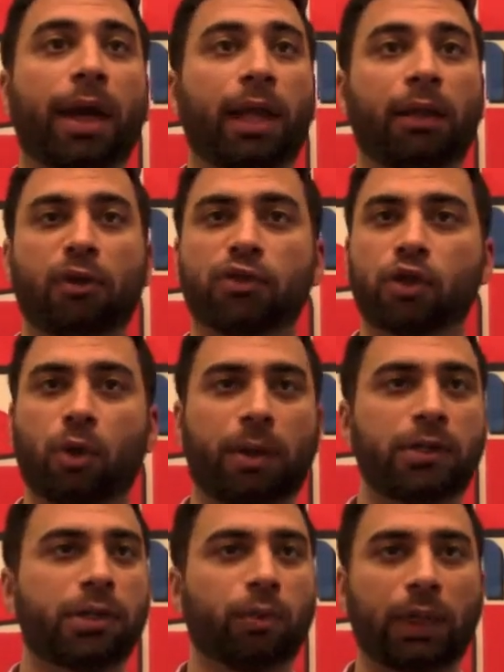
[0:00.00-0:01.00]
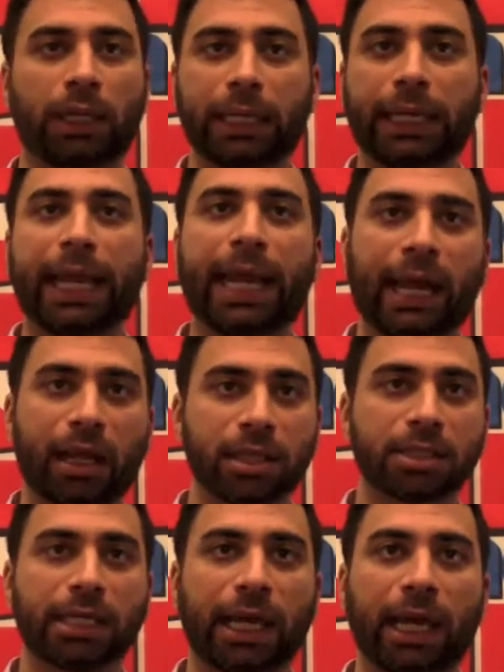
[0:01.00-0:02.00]
and there's so much that we can get out of
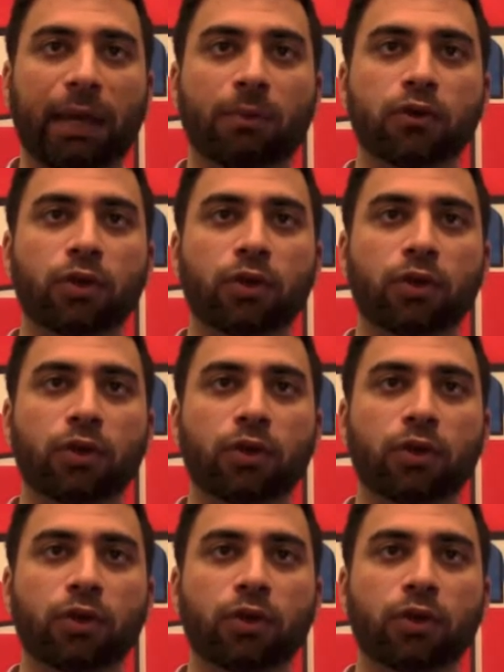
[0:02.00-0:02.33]
this game.